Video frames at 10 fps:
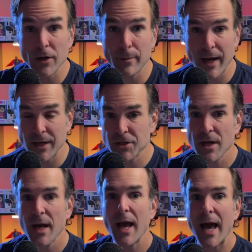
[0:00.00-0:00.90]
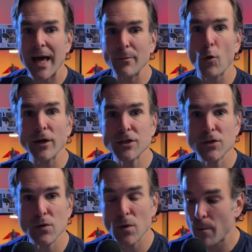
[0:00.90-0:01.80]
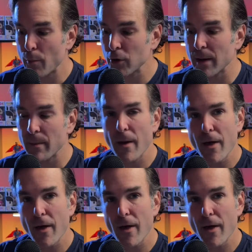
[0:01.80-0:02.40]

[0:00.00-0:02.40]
page, and I'm going to put up